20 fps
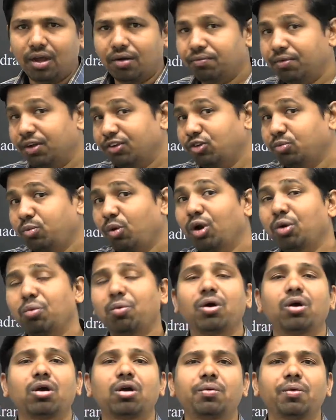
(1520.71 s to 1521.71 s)
First point,
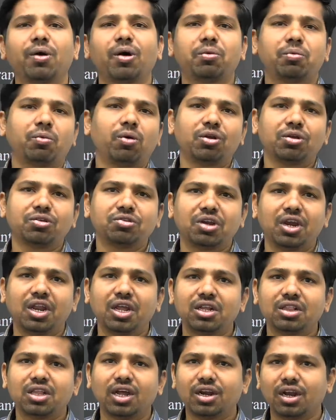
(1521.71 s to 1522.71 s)
what you're
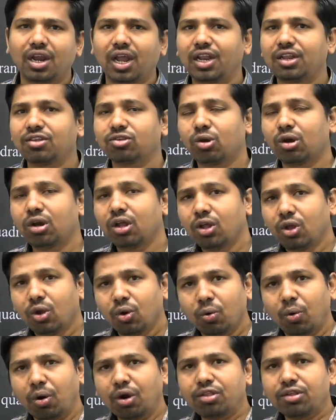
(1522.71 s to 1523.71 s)
studying, that line is
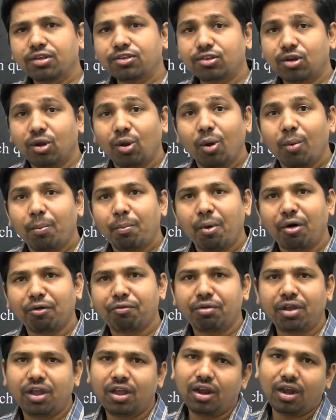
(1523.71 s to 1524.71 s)
what is the slope of
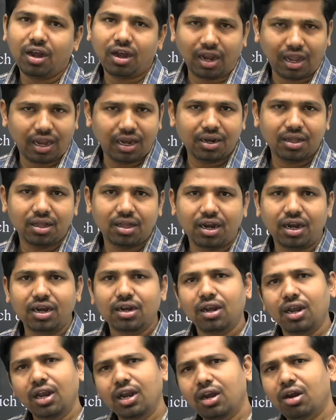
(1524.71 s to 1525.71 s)
a line, right?
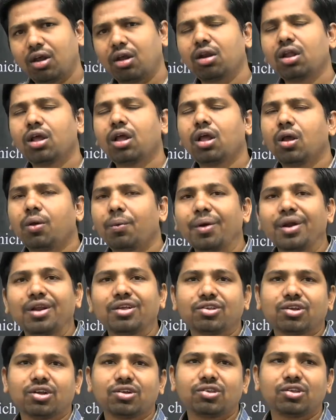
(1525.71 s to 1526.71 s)
Later on we're
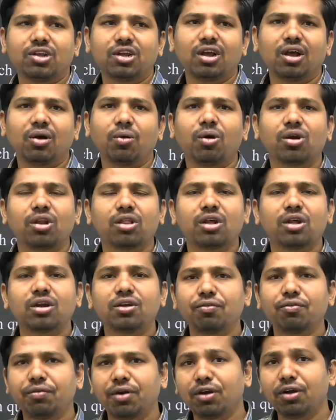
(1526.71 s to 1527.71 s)
discussing what are the
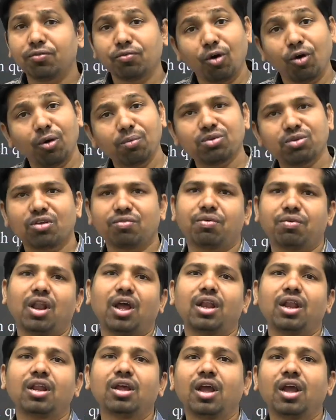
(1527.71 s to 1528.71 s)
different forms of a
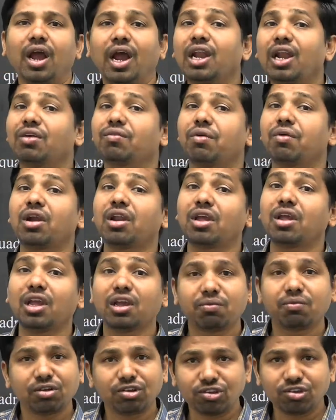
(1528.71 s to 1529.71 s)
line and different
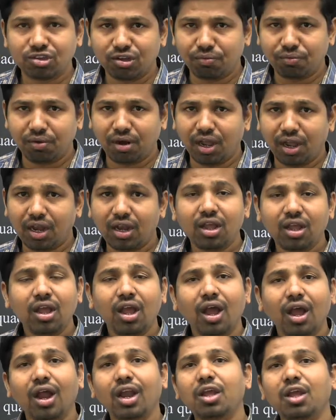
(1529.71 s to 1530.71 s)
equations of a line,
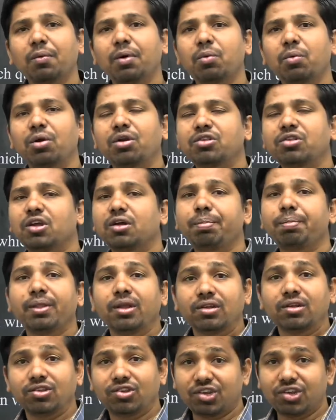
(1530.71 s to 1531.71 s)
and even what is the
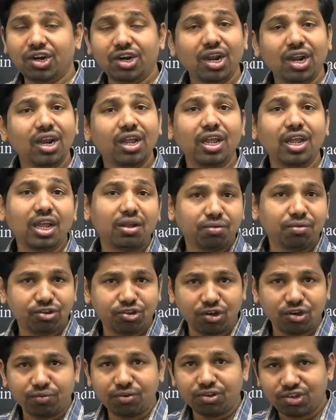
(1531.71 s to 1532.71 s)
general
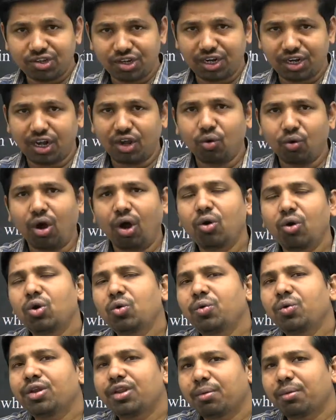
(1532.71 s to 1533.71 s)
equation of a straight line. How do
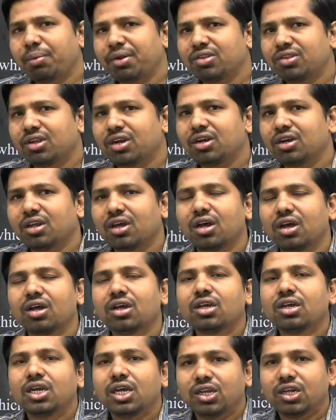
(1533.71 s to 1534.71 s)
we represent a
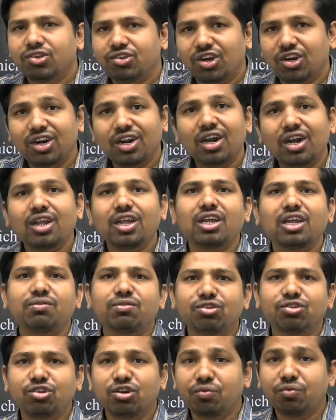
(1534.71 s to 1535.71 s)
general
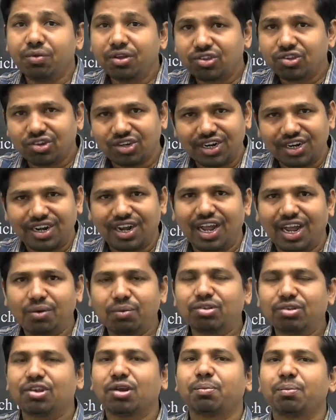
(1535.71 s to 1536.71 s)
equation of a straight line
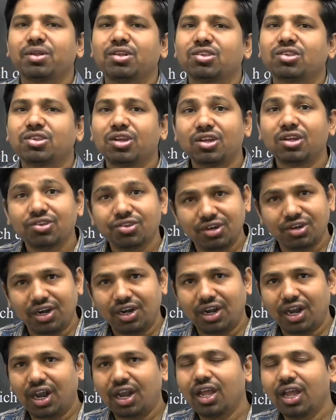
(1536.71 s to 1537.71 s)
which represents a
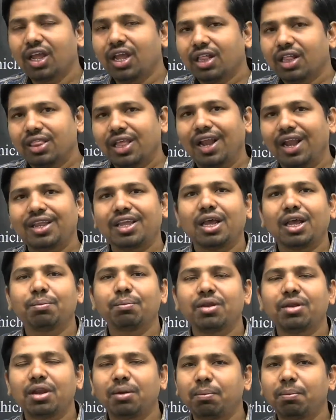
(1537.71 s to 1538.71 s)
straight line that can
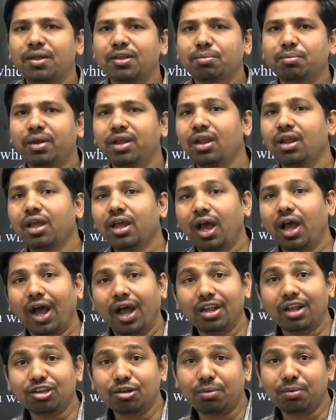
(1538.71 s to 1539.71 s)
be replaced by an
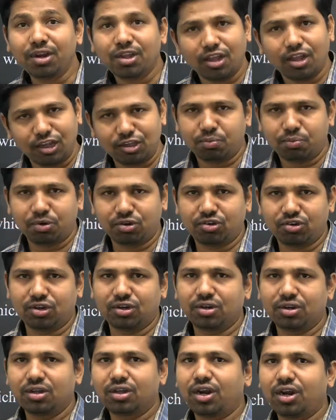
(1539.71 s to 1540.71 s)
algebraic
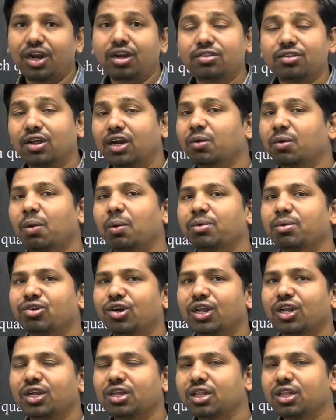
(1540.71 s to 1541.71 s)
expression, right? That will be
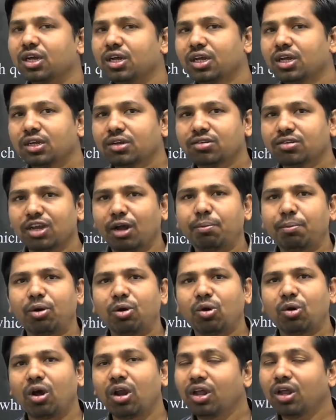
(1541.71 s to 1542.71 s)
studying the chapter
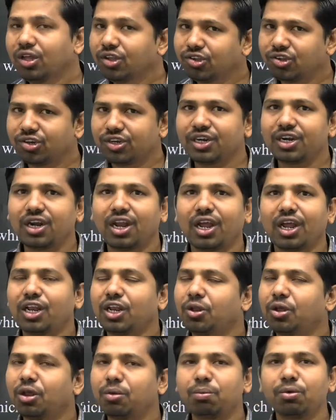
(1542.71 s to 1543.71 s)
called straight line
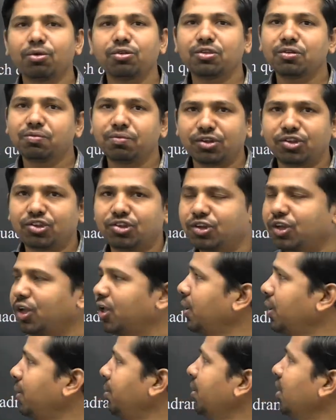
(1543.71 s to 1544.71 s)
in your PUC first
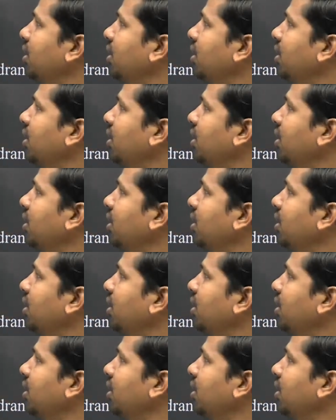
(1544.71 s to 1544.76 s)
year.